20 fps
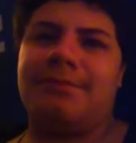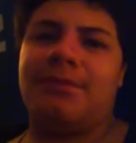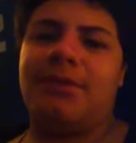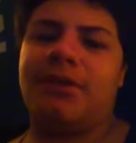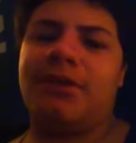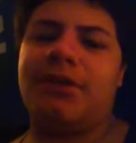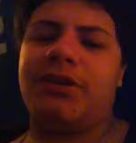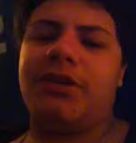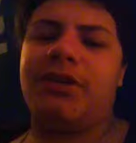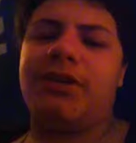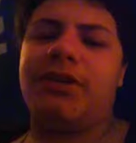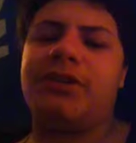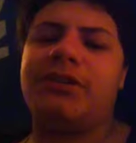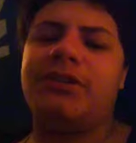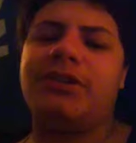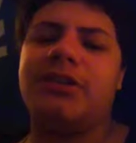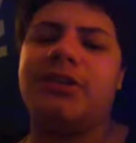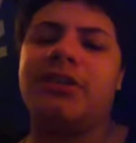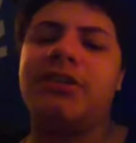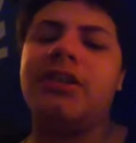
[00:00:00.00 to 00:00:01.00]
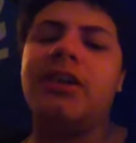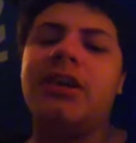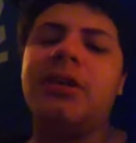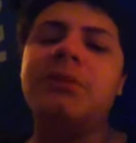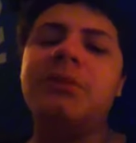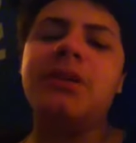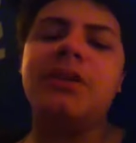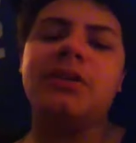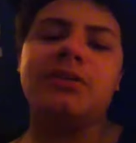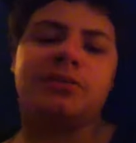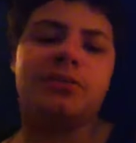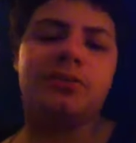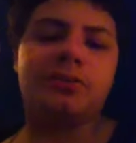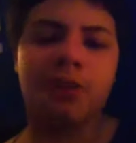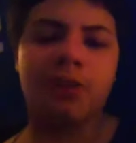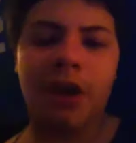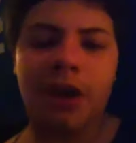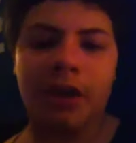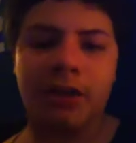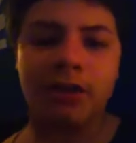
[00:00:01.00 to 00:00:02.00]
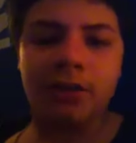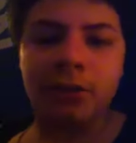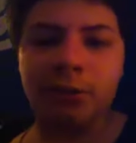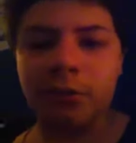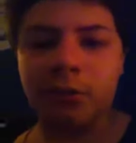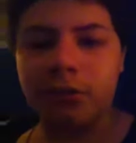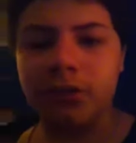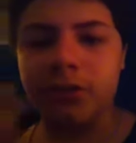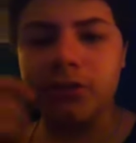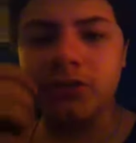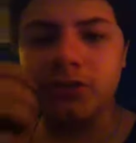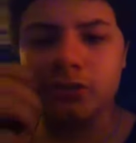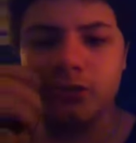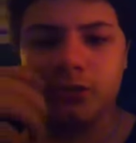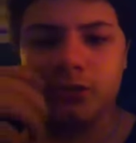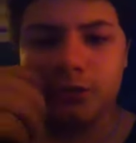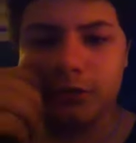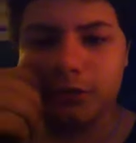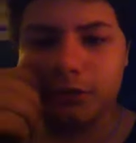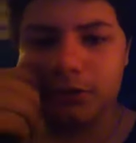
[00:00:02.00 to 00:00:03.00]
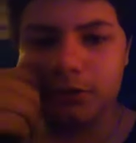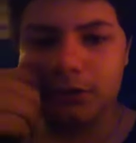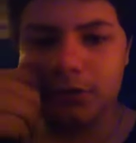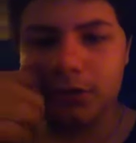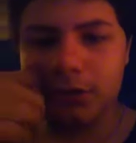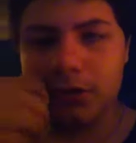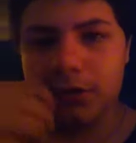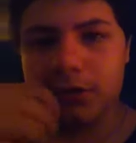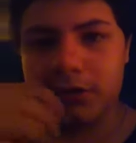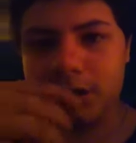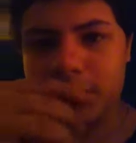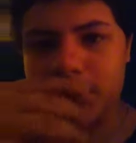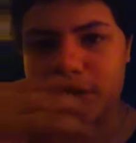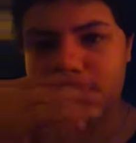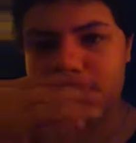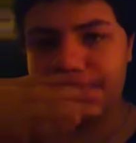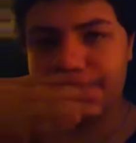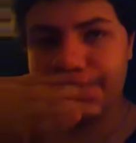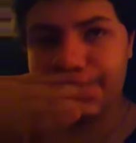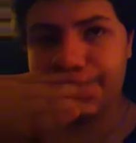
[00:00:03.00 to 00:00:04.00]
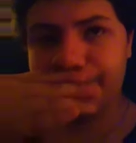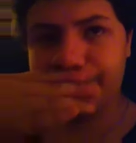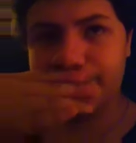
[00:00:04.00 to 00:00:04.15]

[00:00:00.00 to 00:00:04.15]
I'm to change that. I'm getting fat. Holy shit. Um.